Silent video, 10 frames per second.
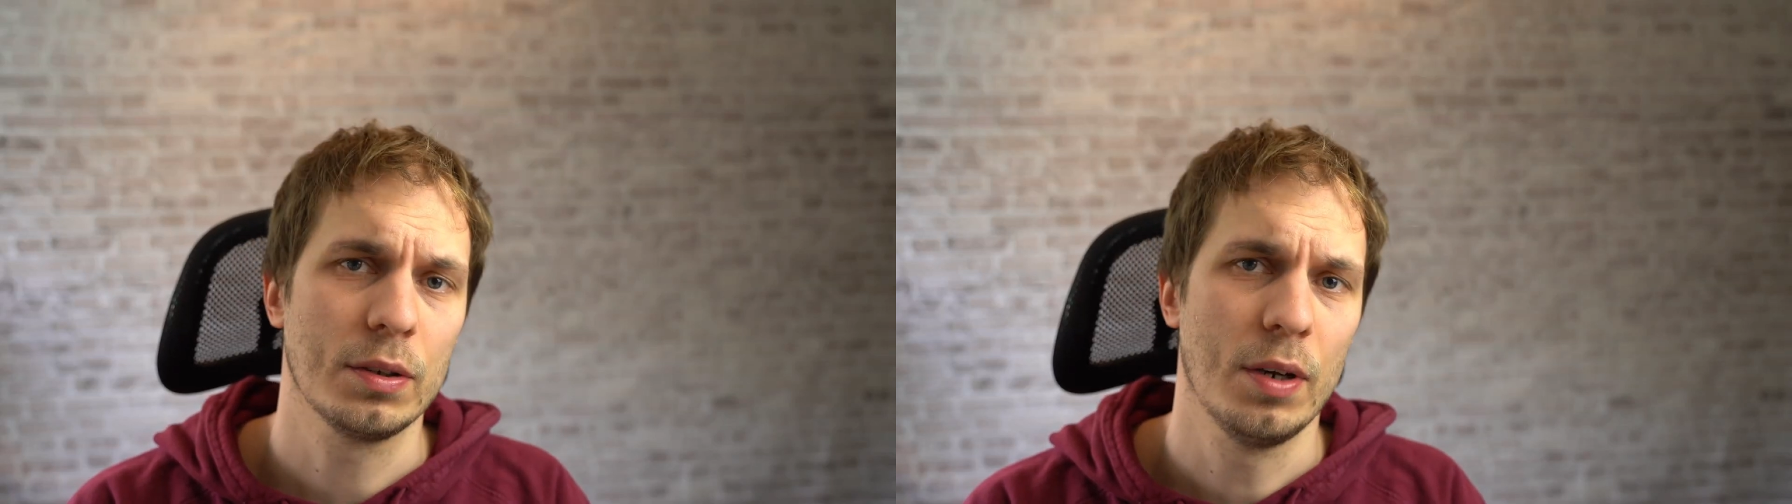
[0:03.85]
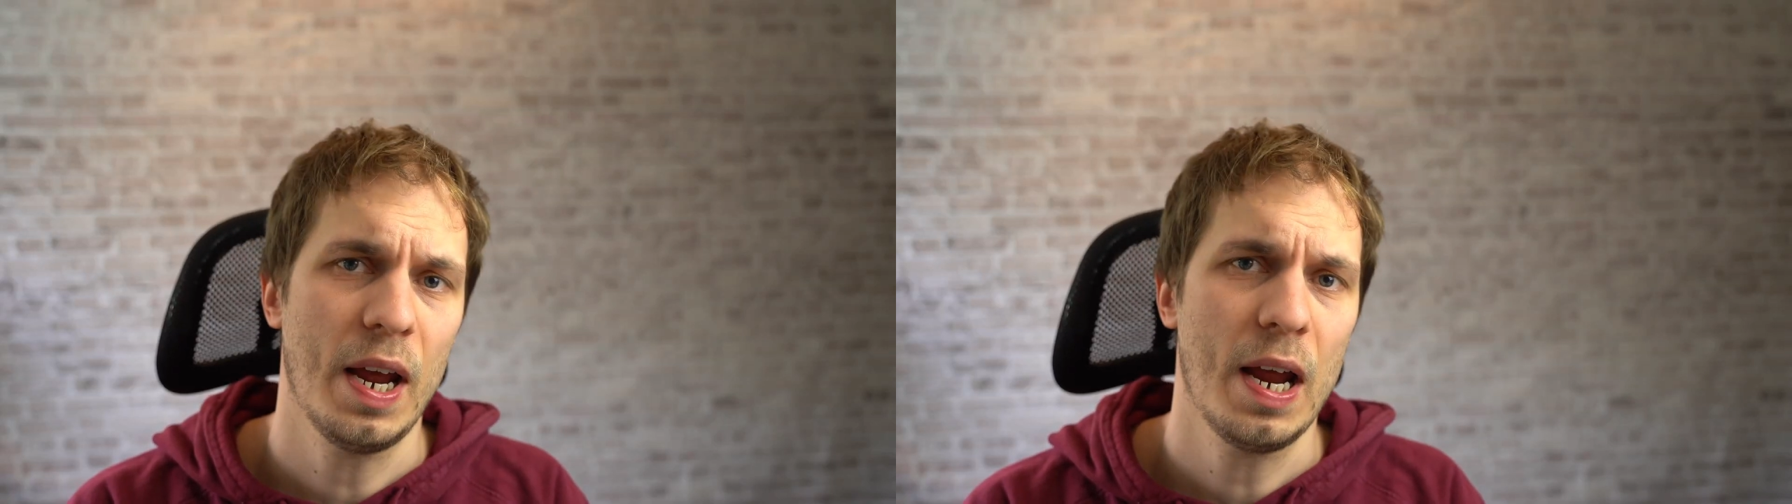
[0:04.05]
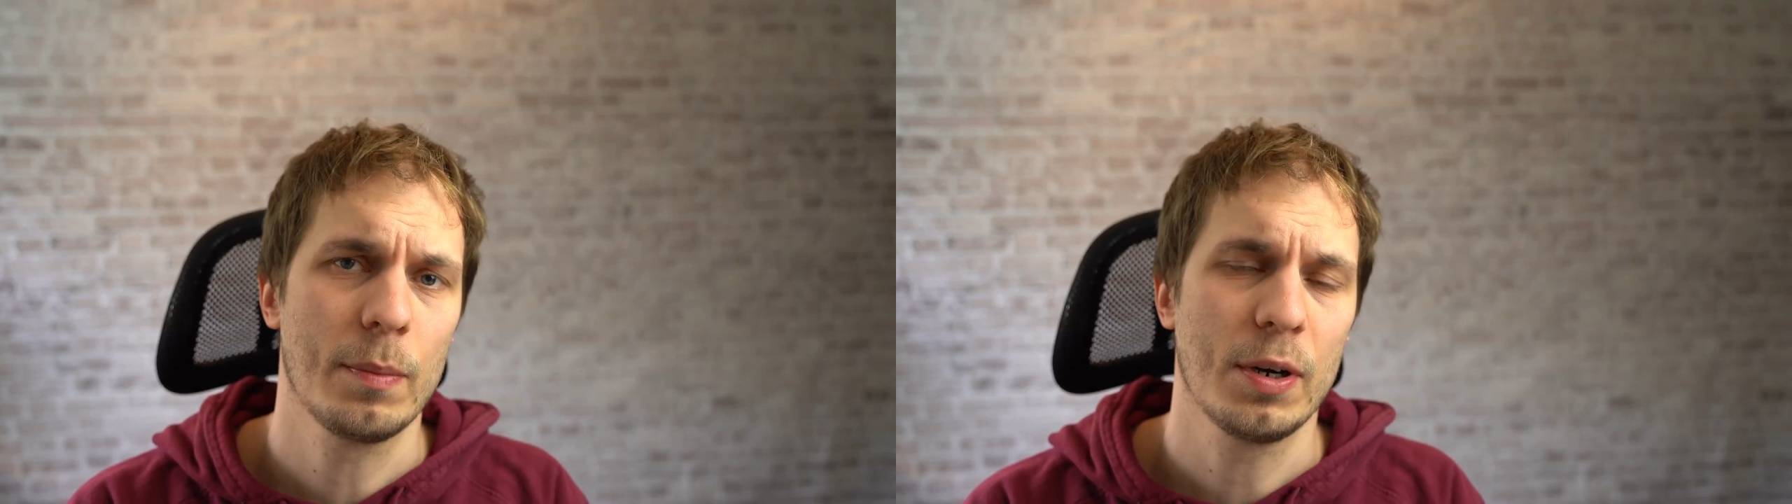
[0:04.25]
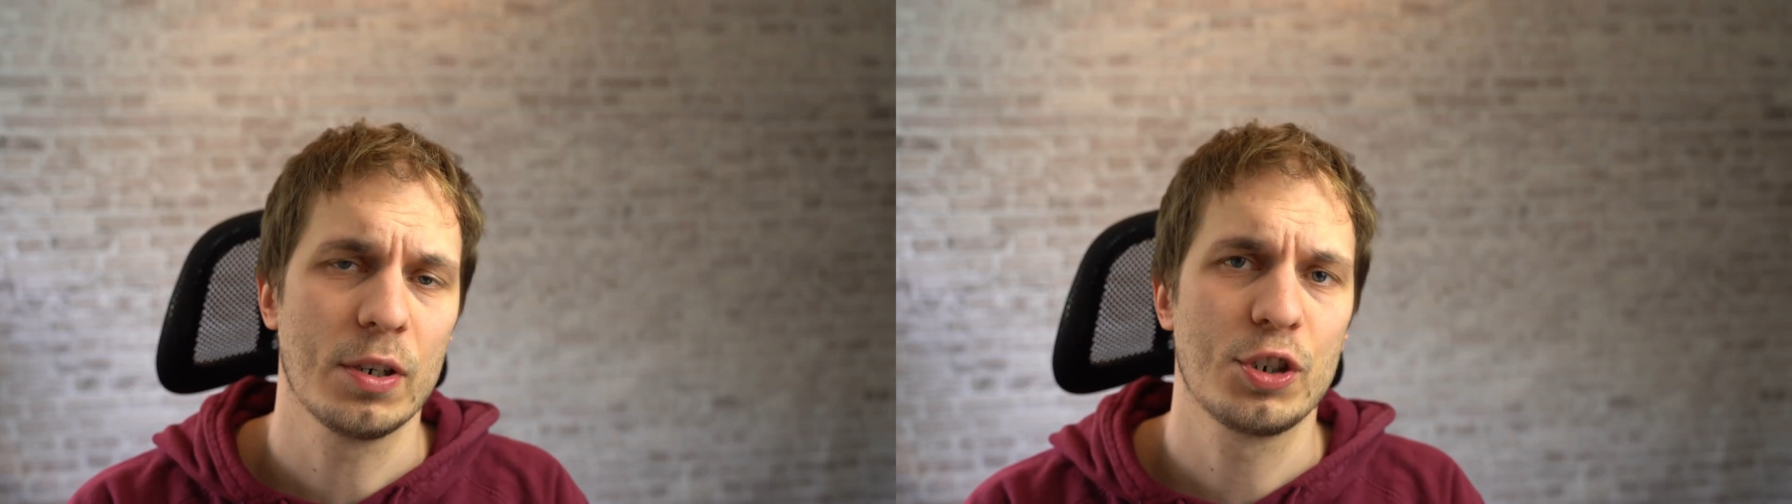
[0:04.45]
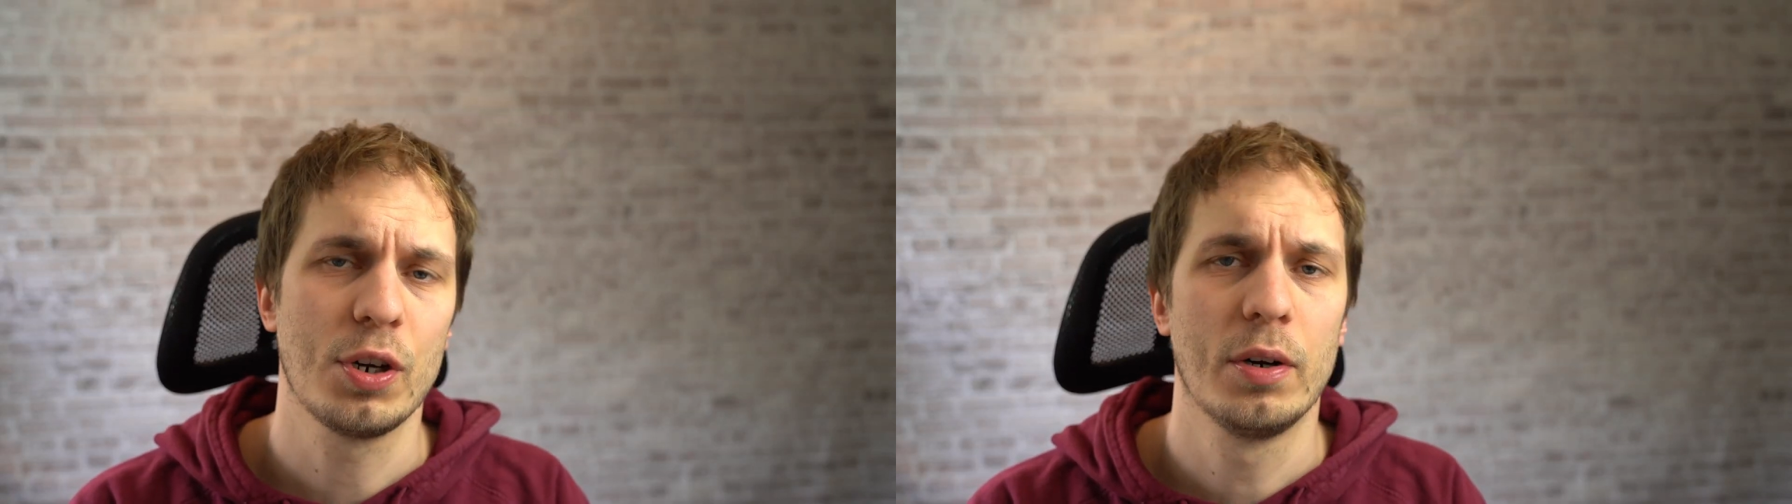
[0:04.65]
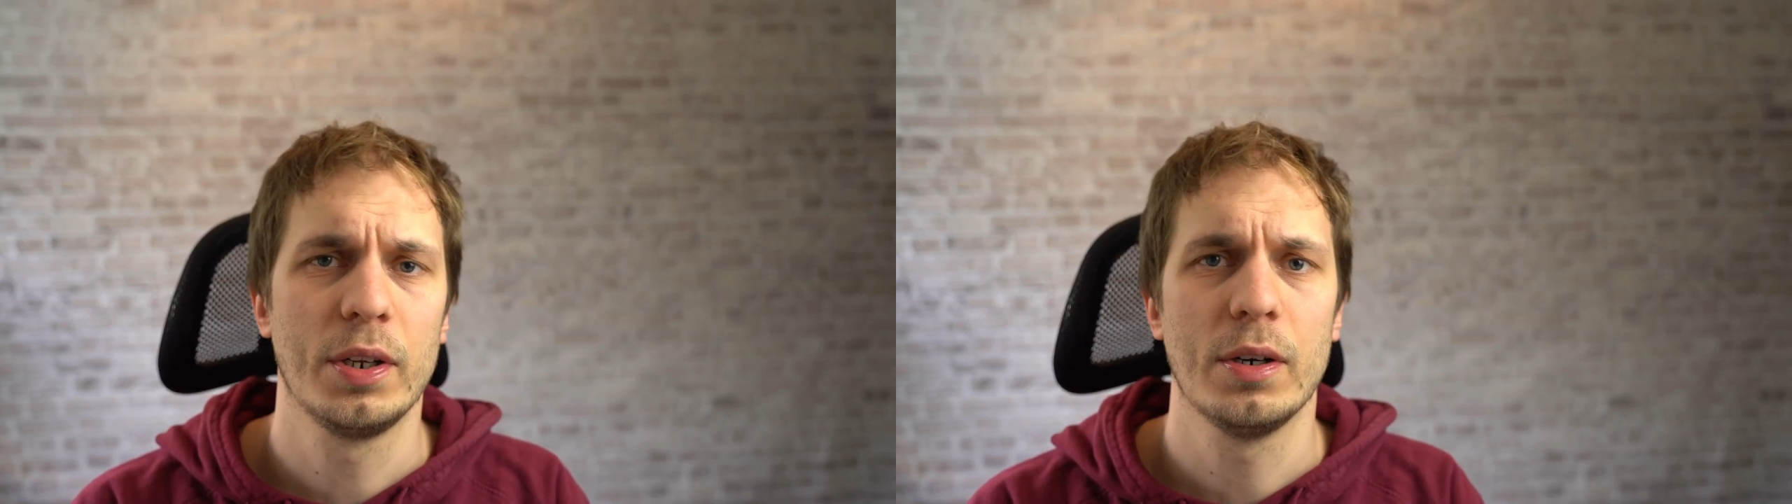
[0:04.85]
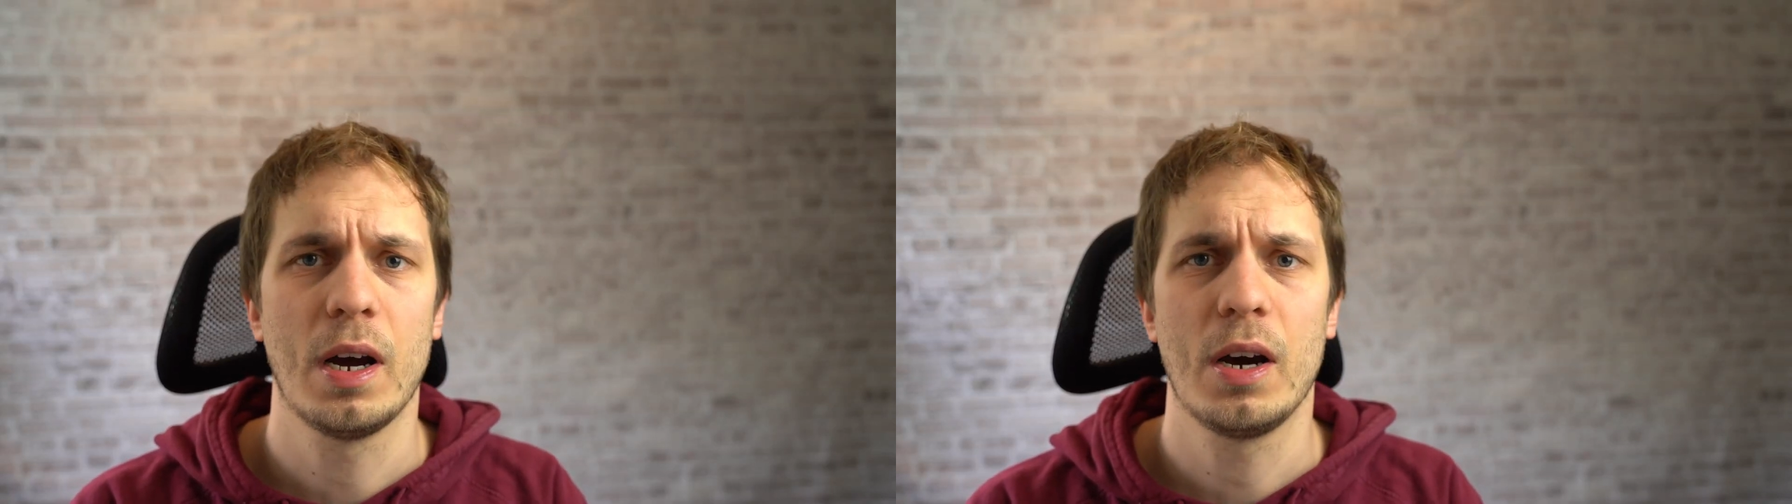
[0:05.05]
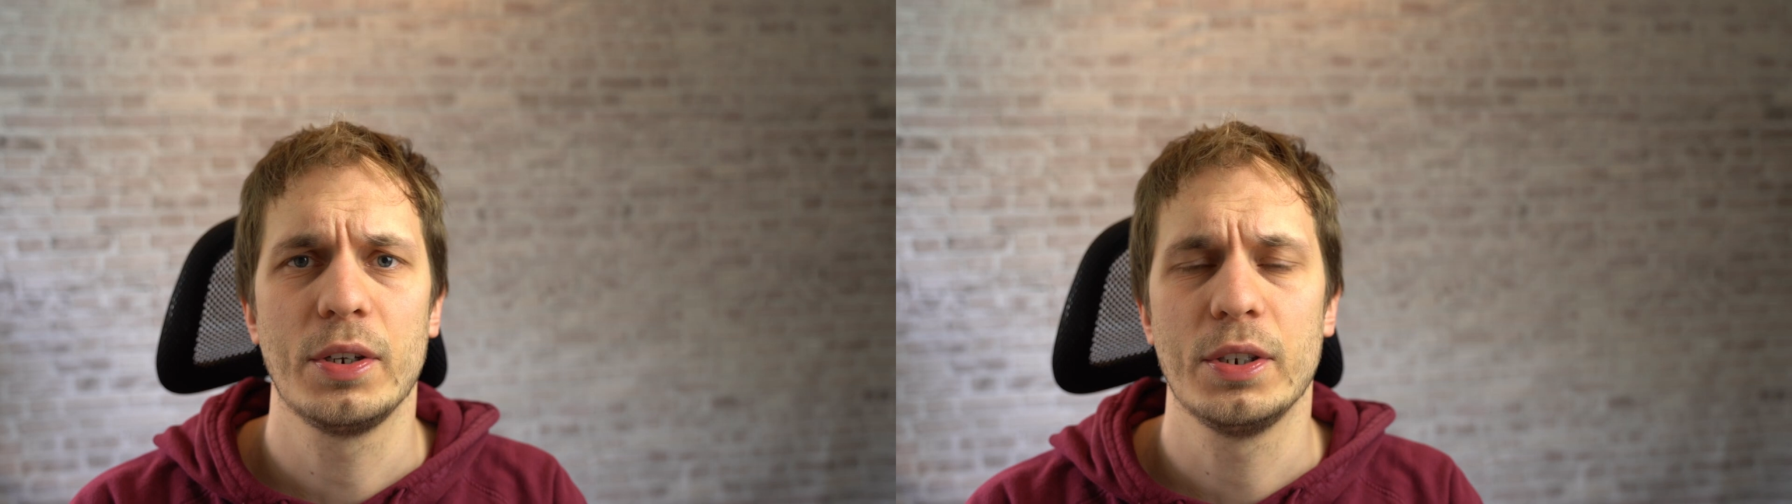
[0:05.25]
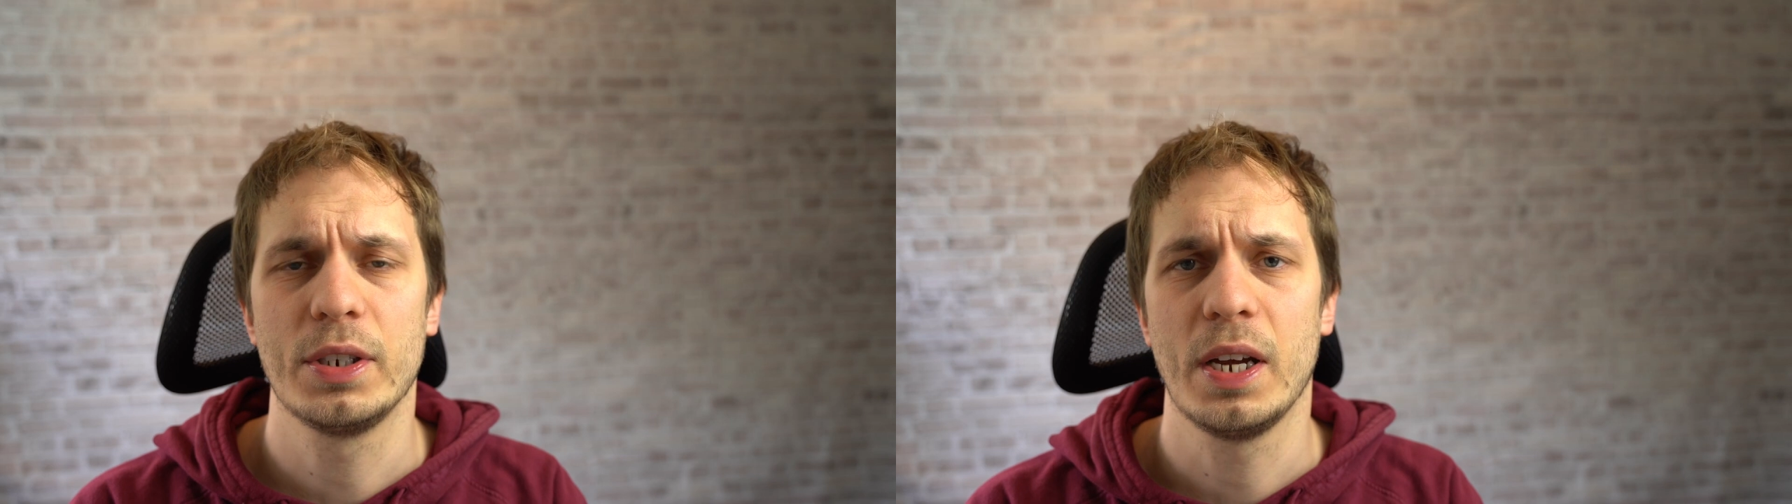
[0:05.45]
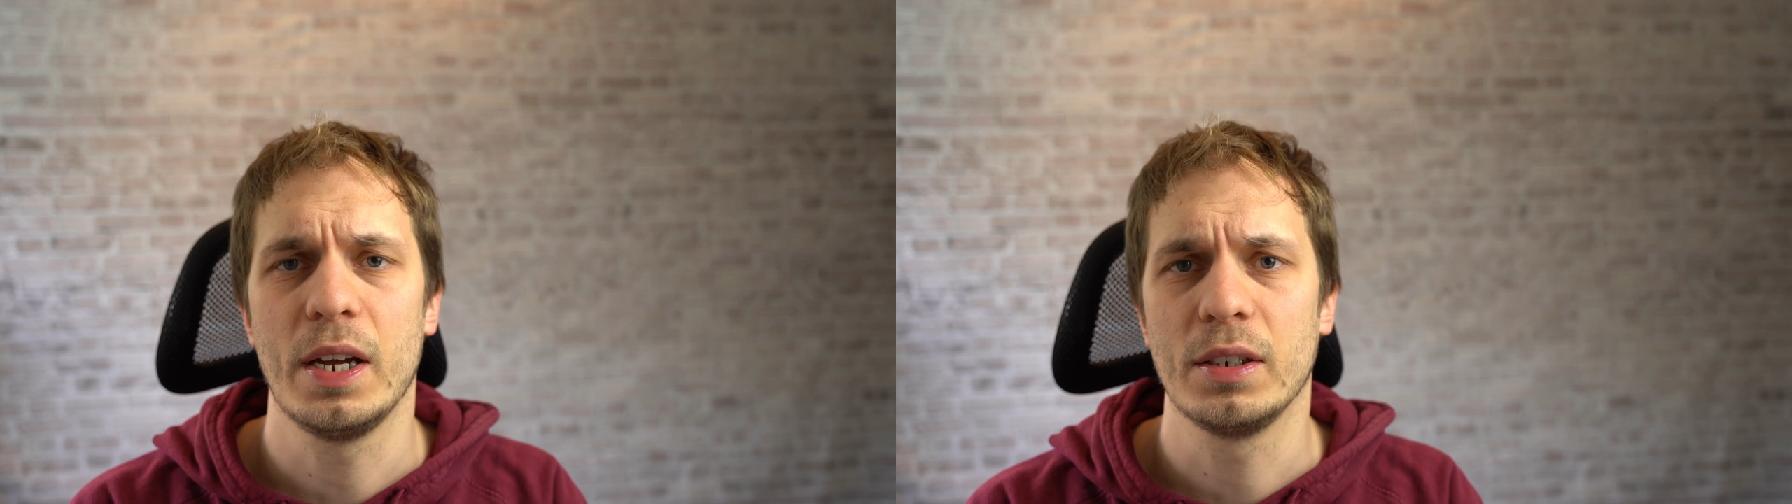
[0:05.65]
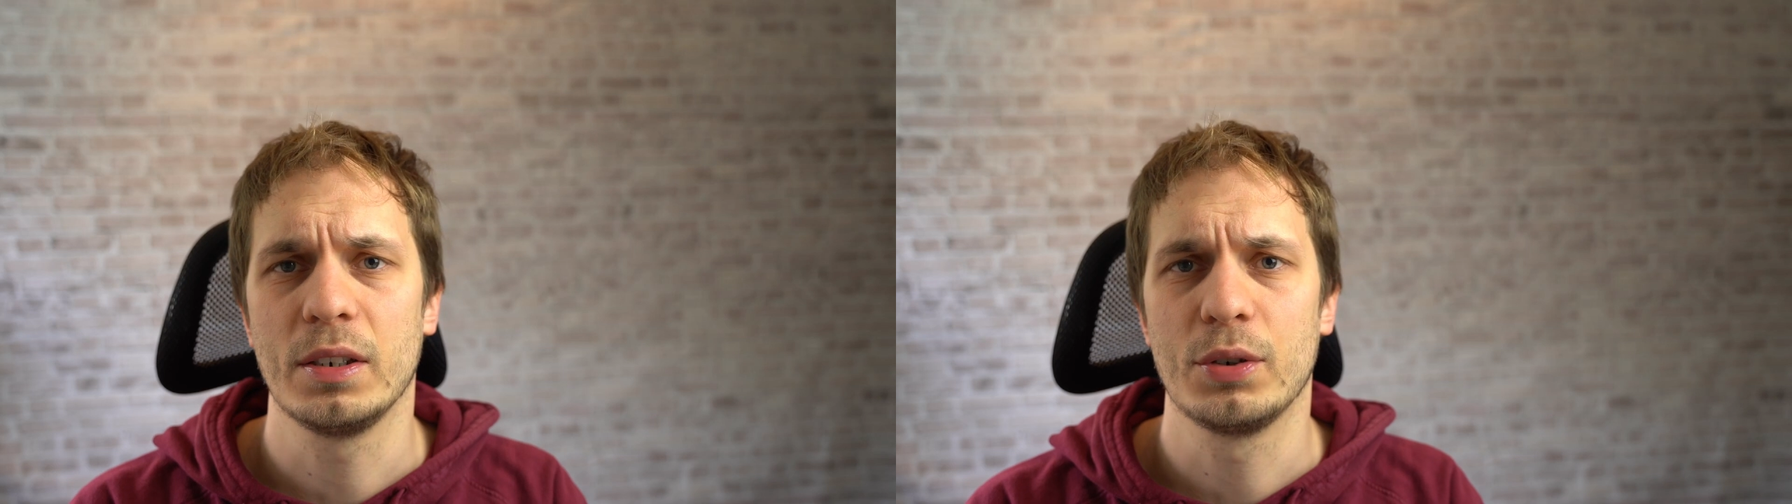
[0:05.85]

Today I'm going to show you how you can